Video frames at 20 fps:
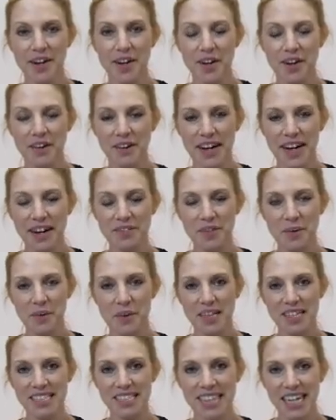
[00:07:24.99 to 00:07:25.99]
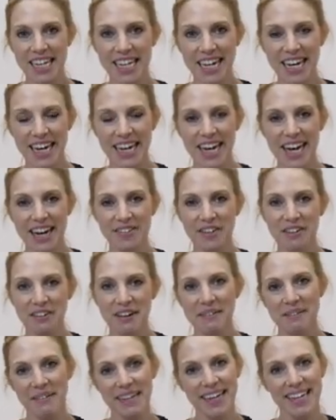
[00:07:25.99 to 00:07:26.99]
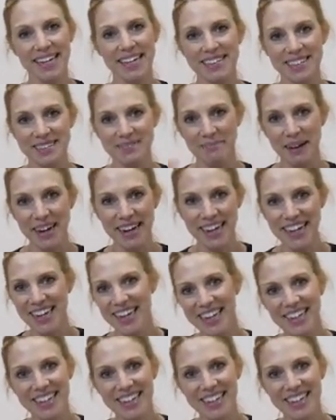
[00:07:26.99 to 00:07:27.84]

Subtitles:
All right, everyone, take care. Have a great week. Bye.